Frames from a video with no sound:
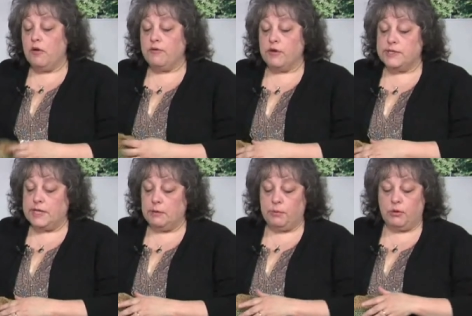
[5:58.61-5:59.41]
For
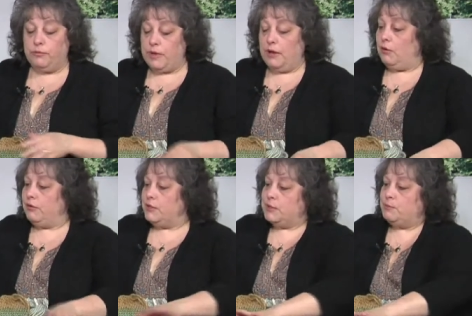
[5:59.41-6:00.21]
example, oh, this, is,